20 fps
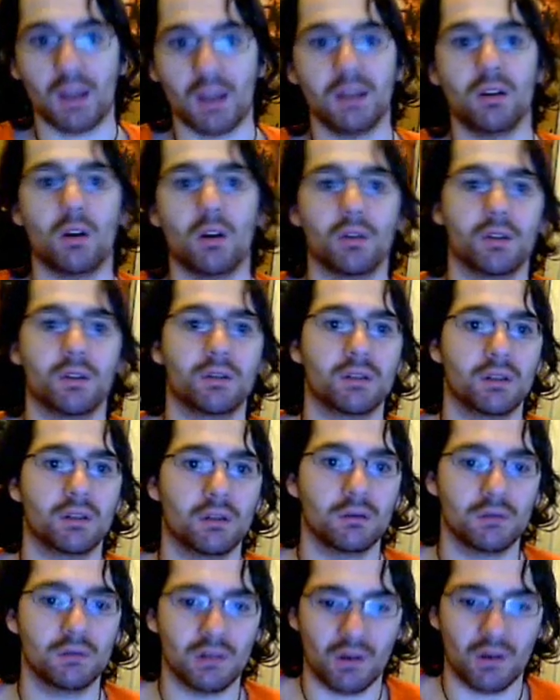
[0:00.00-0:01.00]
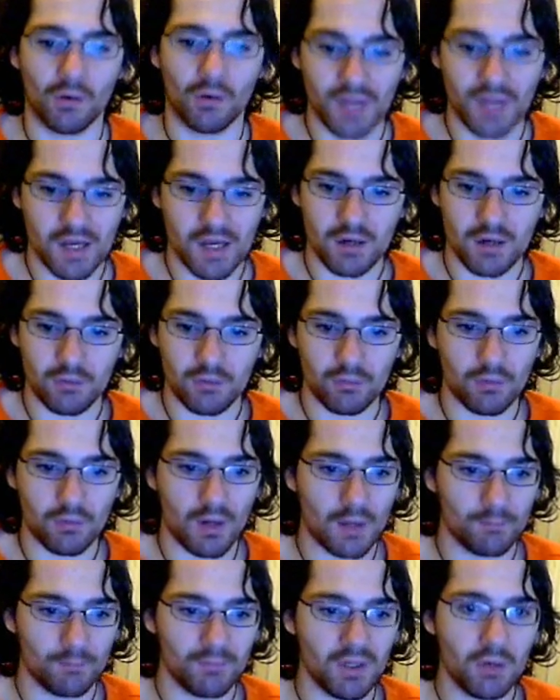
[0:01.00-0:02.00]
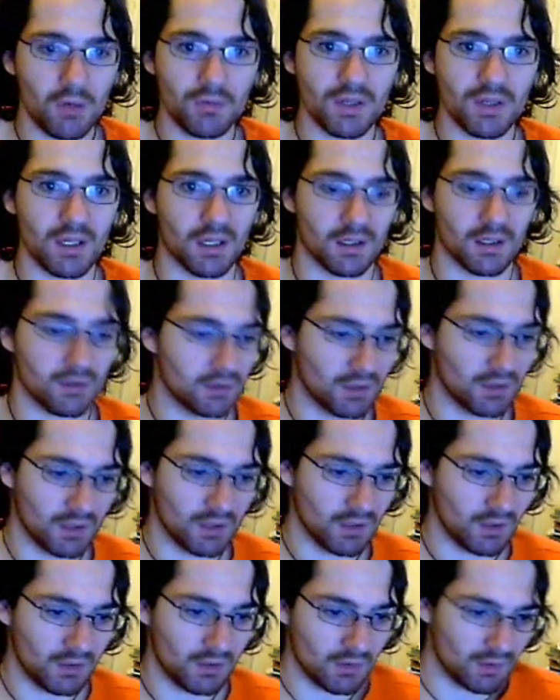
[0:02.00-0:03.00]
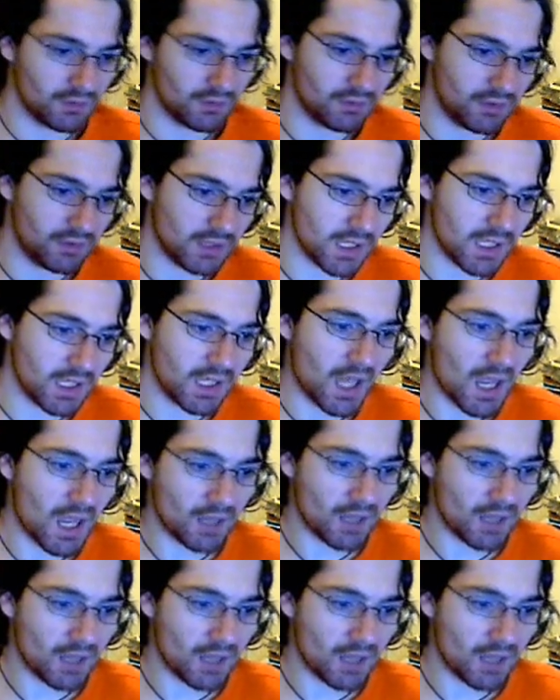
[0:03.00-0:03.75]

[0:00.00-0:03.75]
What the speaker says: that in order to continue using it. You